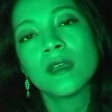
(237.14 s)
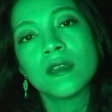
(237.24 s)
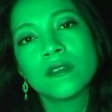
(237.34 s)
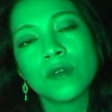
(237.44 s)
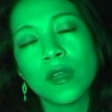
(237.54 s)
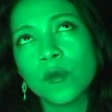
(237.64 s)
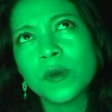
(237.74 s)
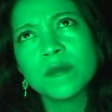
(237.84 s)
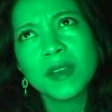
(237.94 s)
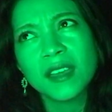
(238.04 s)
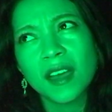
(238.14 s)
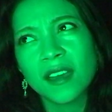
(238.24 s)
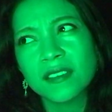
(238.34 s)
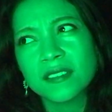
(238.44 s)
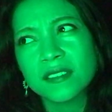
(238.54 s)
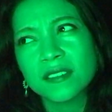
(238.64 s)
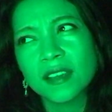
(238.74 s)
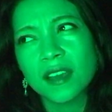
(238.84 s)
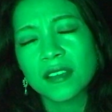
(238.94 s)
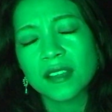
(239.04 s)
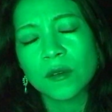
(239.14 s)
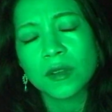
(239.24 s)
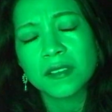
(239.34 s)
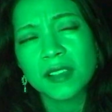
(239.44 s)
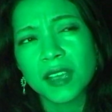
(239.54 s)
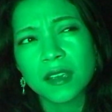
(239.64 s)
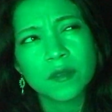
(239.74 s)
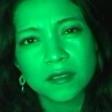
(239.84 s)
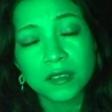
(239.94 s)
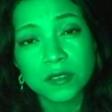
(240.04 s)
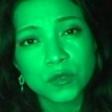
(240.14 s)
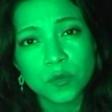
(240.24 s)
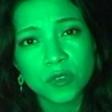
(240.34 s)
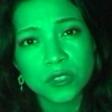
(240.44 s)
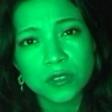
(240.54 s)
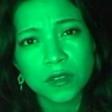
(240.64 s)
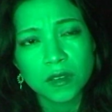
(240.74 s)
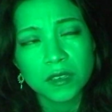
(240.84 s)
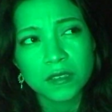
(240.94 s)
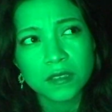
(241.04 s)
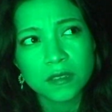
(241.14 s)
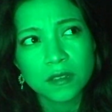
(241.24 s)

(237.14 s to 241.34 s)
So I opened my eyes and I was like, there's too much noise.